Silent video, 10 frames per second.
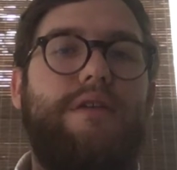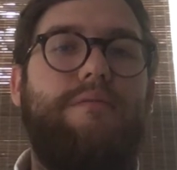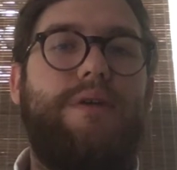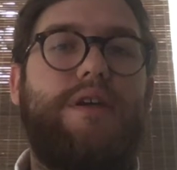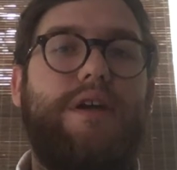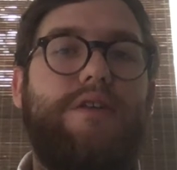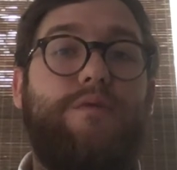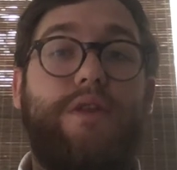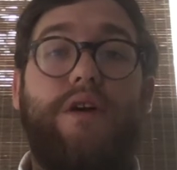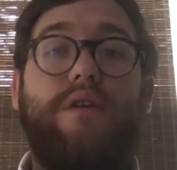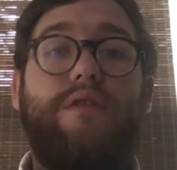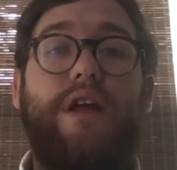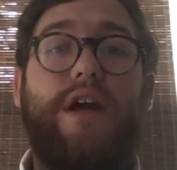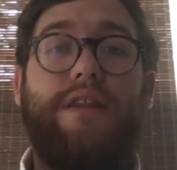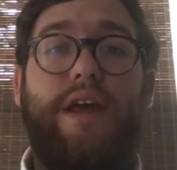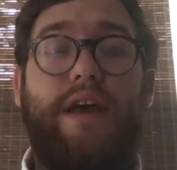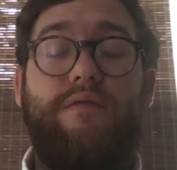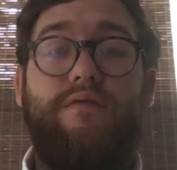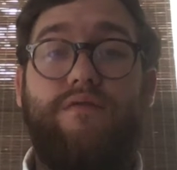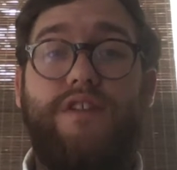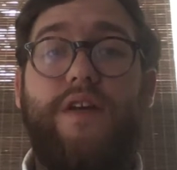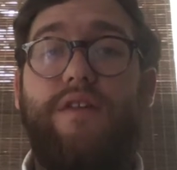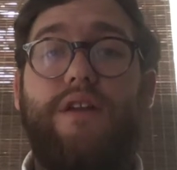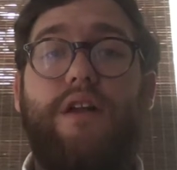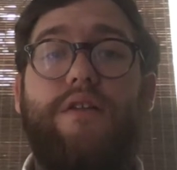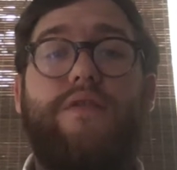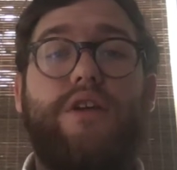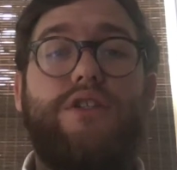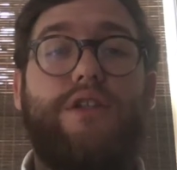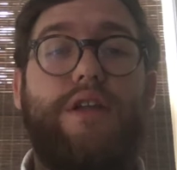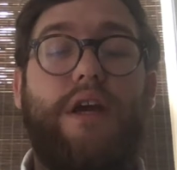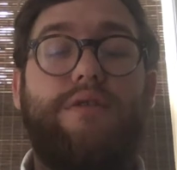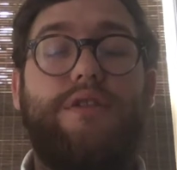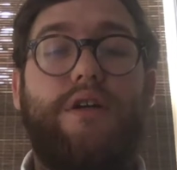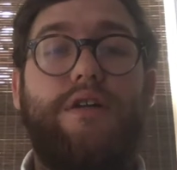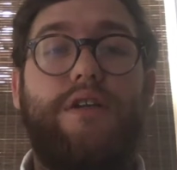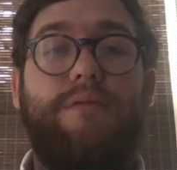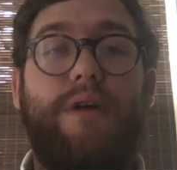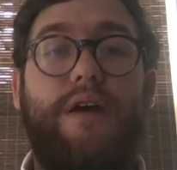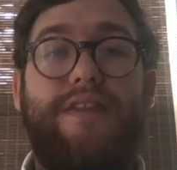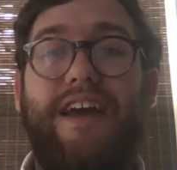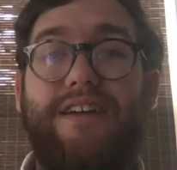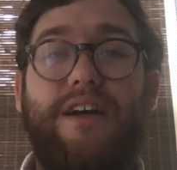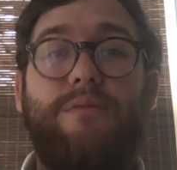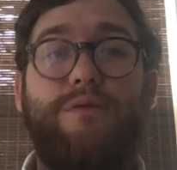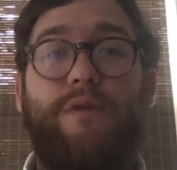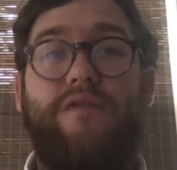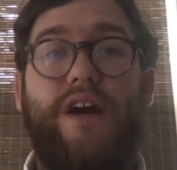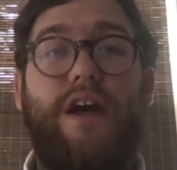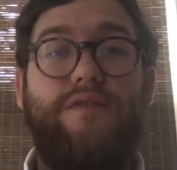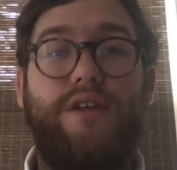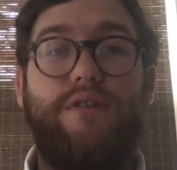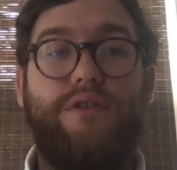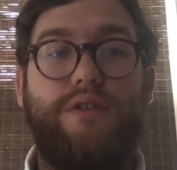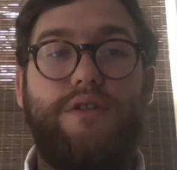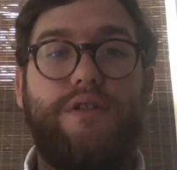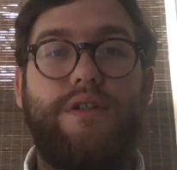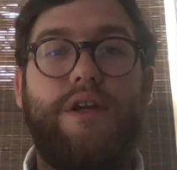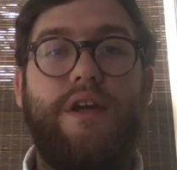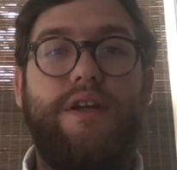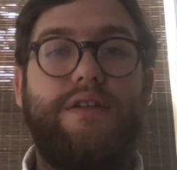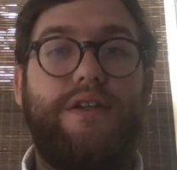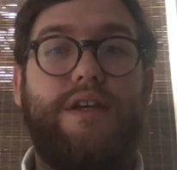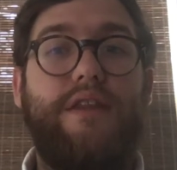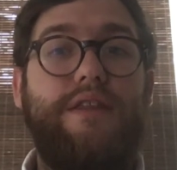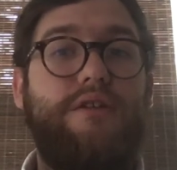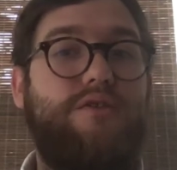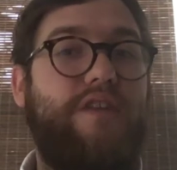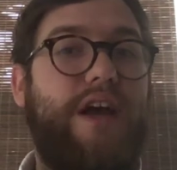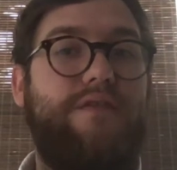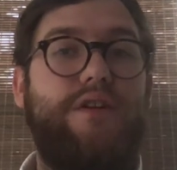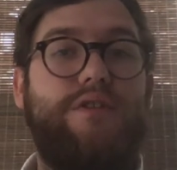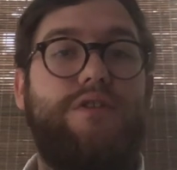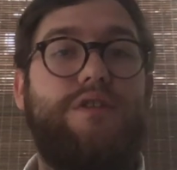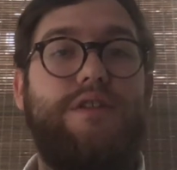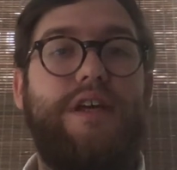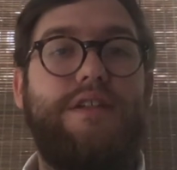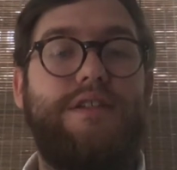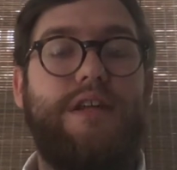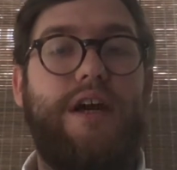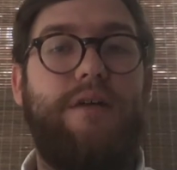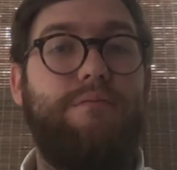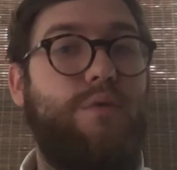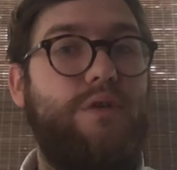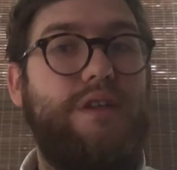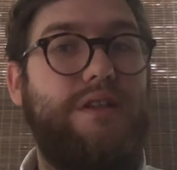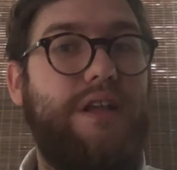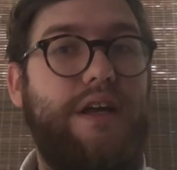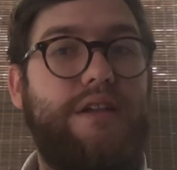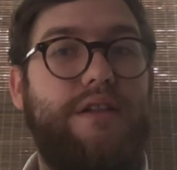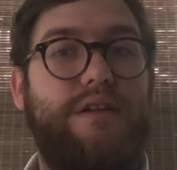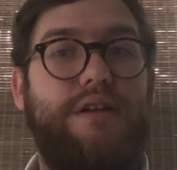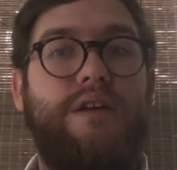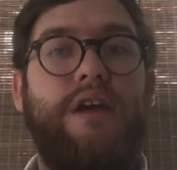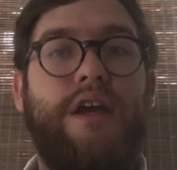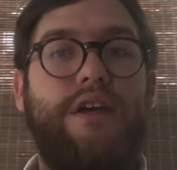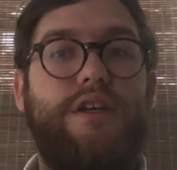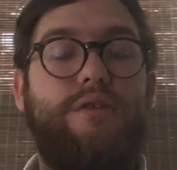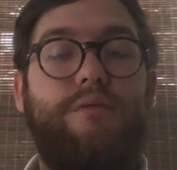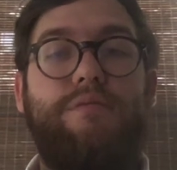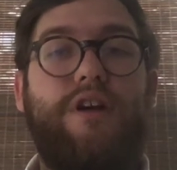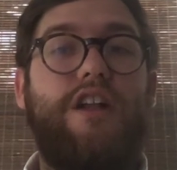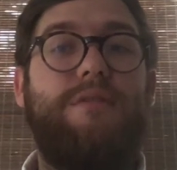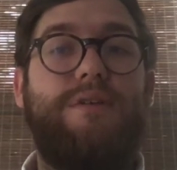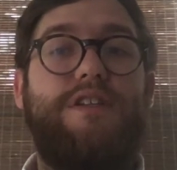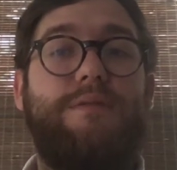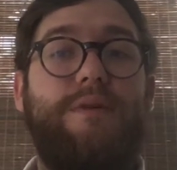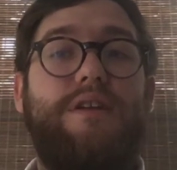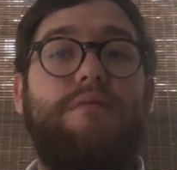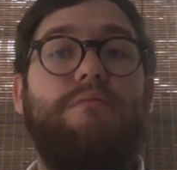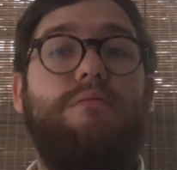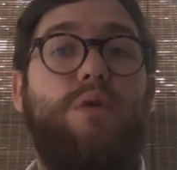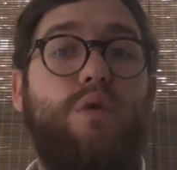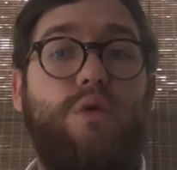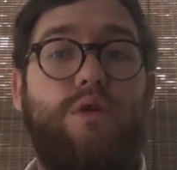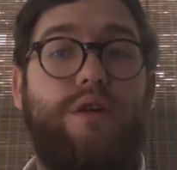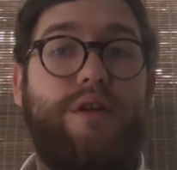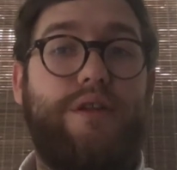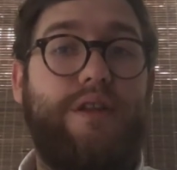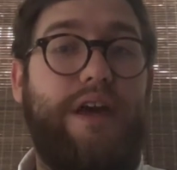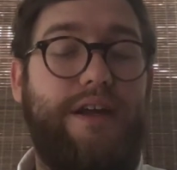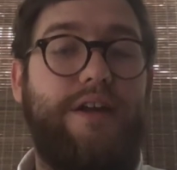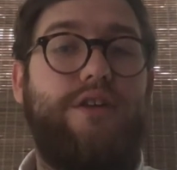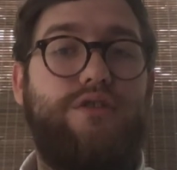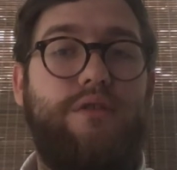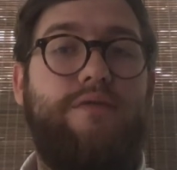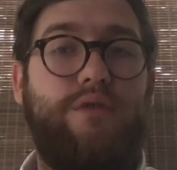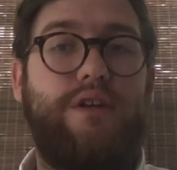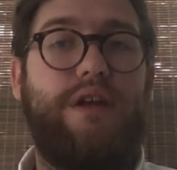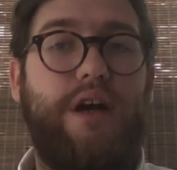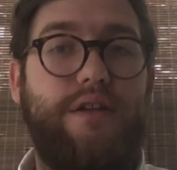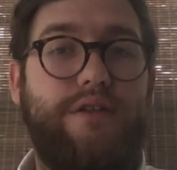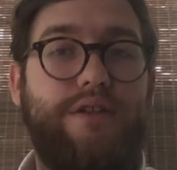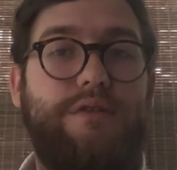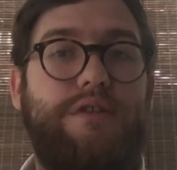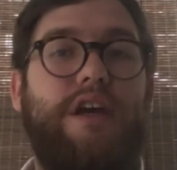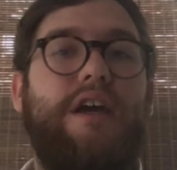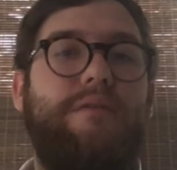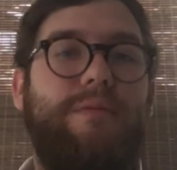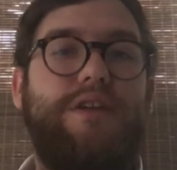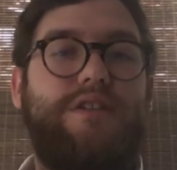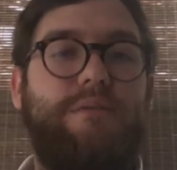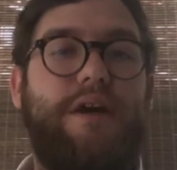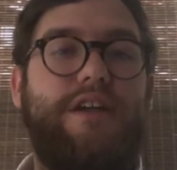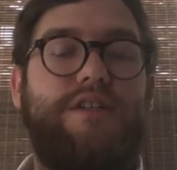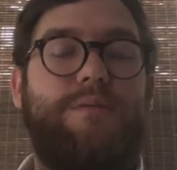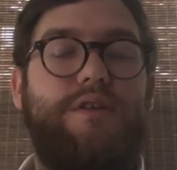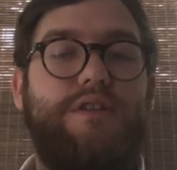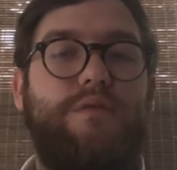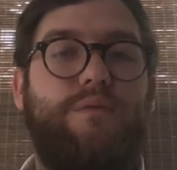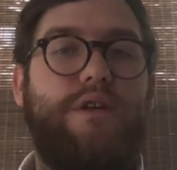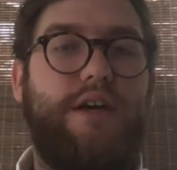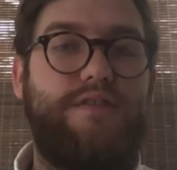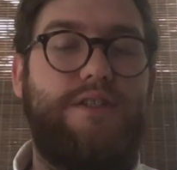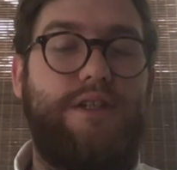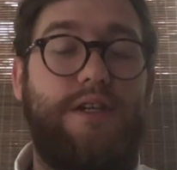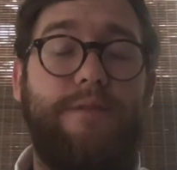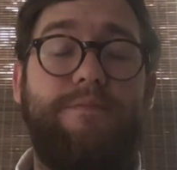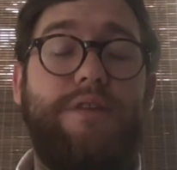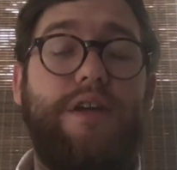Because with online, that $70 version that I was talking about, that comes with 5 users. To get those 5 users in Desktop, more than likely, you would probably be spending more than that $840 based on my experience and what I've seen.